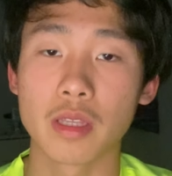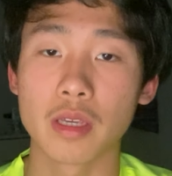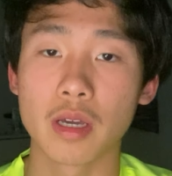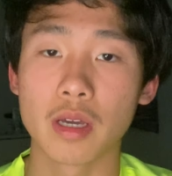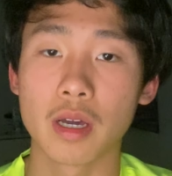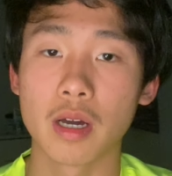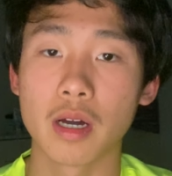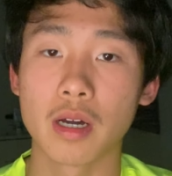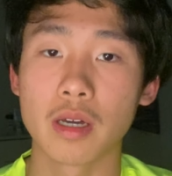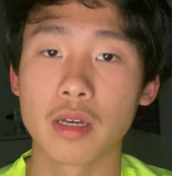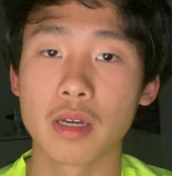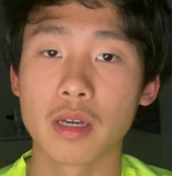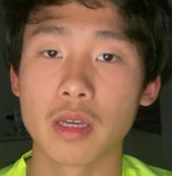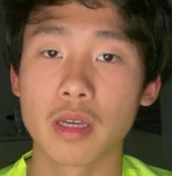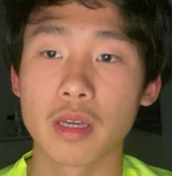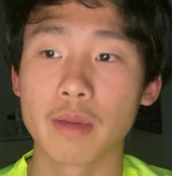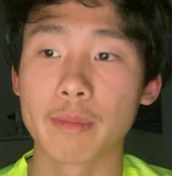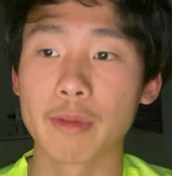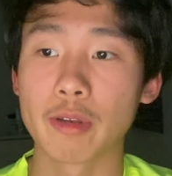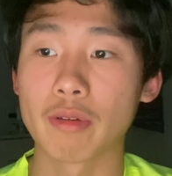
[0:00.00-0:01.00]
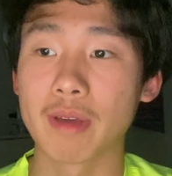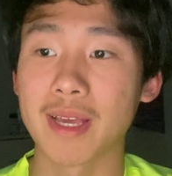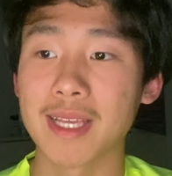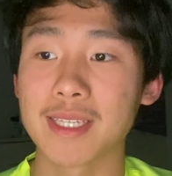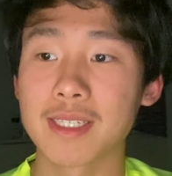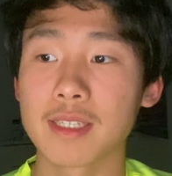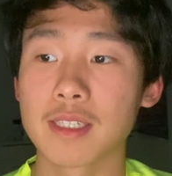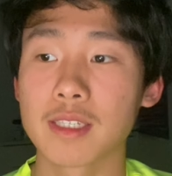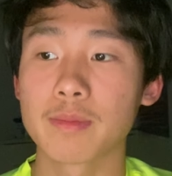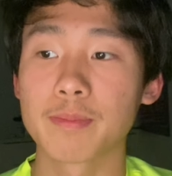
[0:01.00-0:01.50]
amino
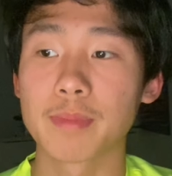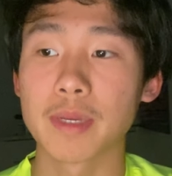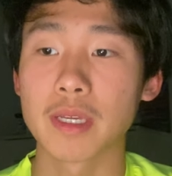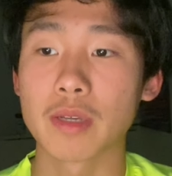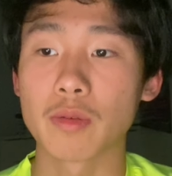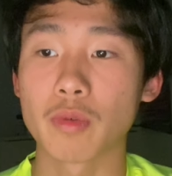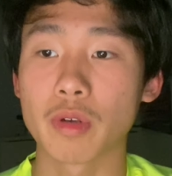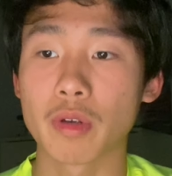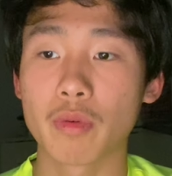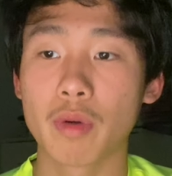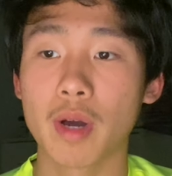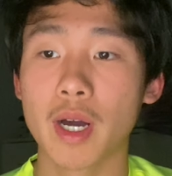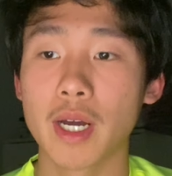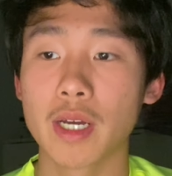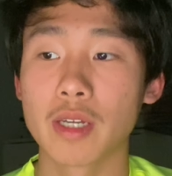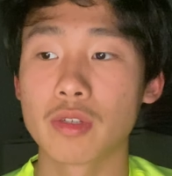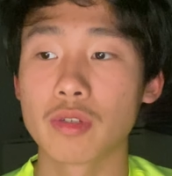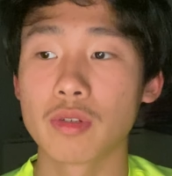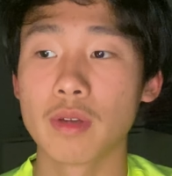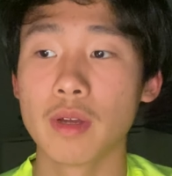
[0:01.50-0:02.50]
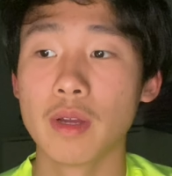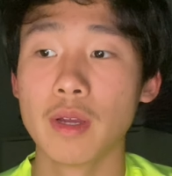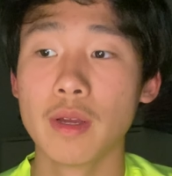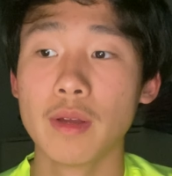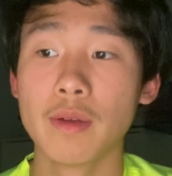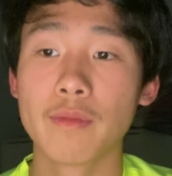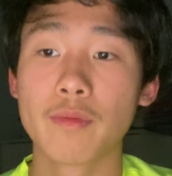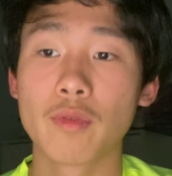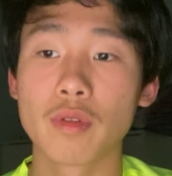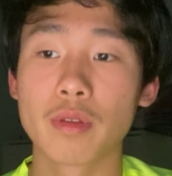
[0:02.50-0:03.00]
acids being required
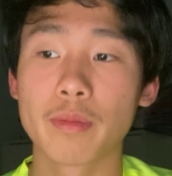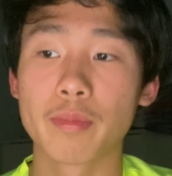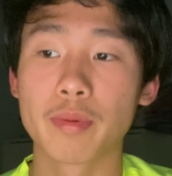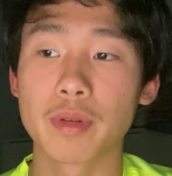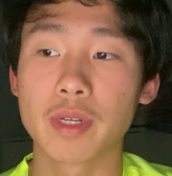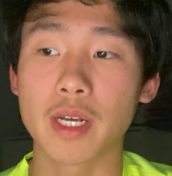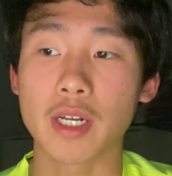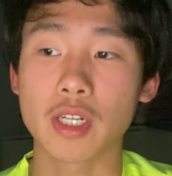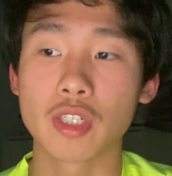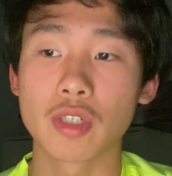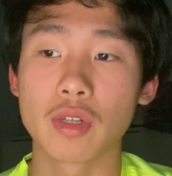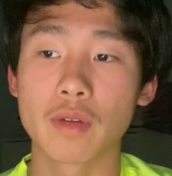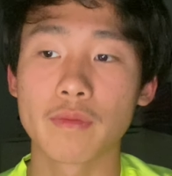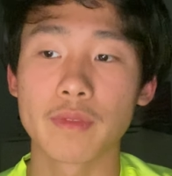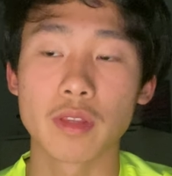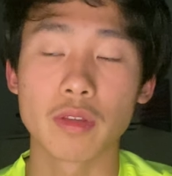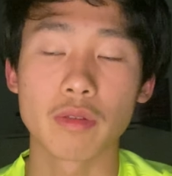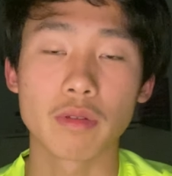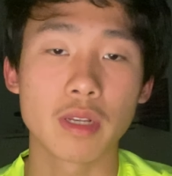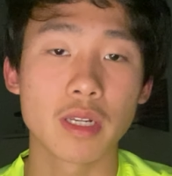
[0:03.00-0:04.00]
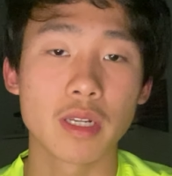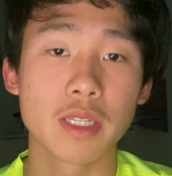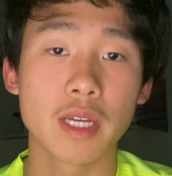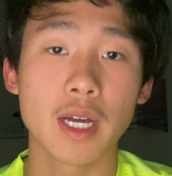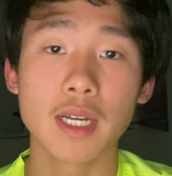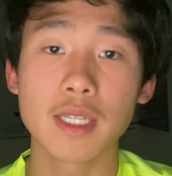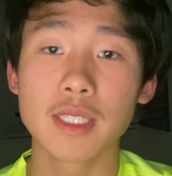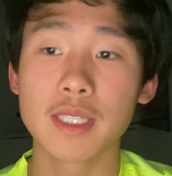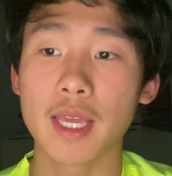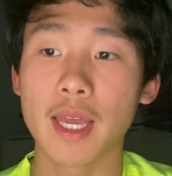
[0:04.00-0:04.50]
for the production of the
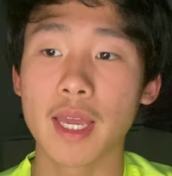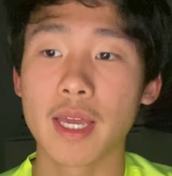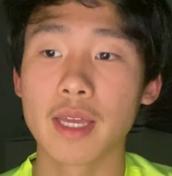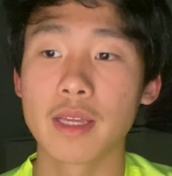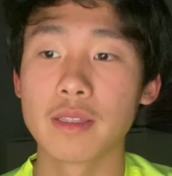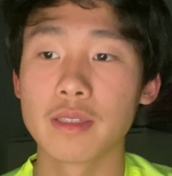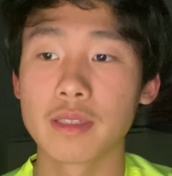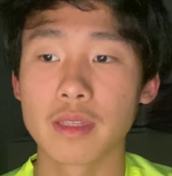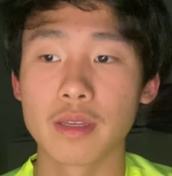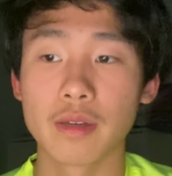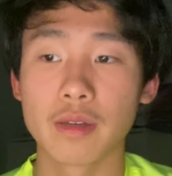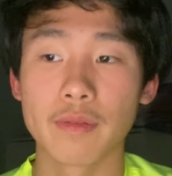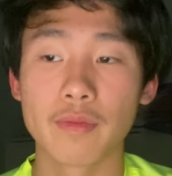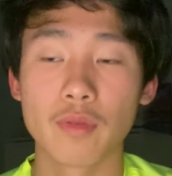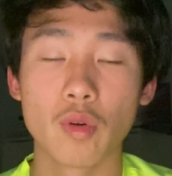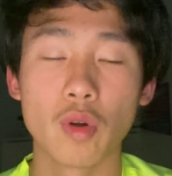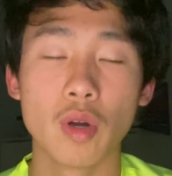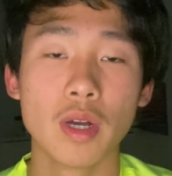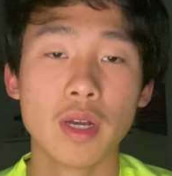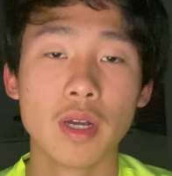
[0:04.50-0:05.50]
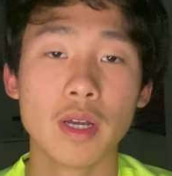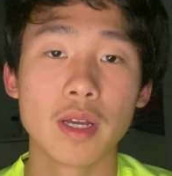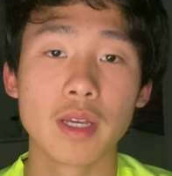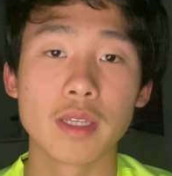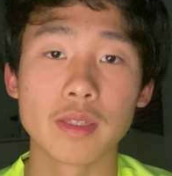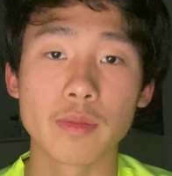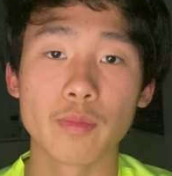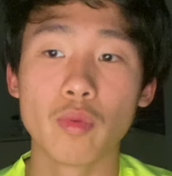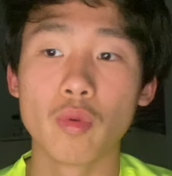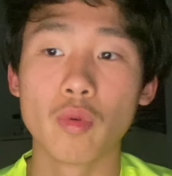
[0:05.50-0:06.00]
nucleotides, and therefore
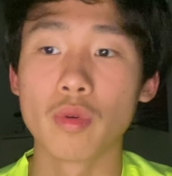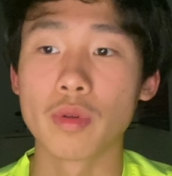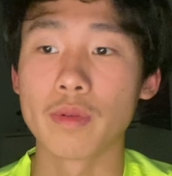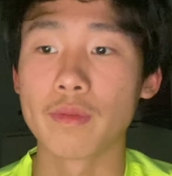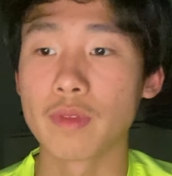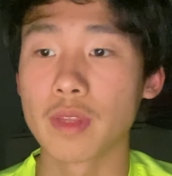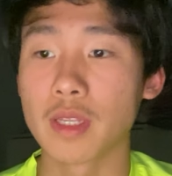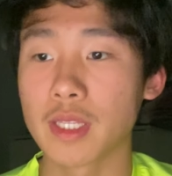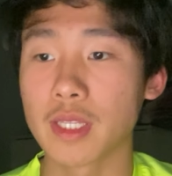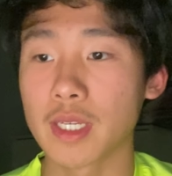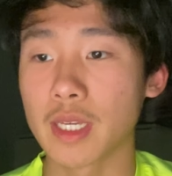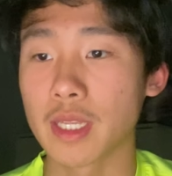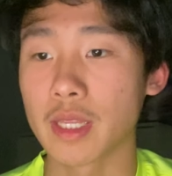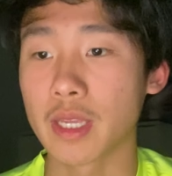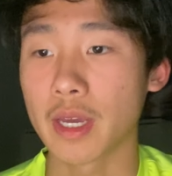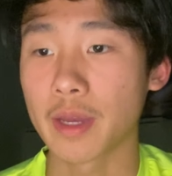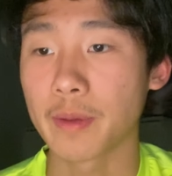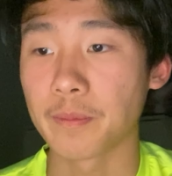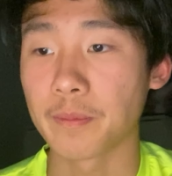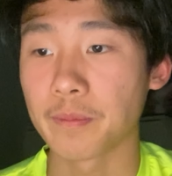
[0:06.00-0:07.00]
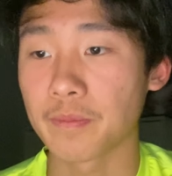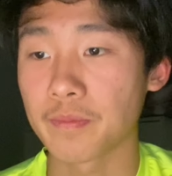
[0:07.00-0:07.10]
is important for the DNA.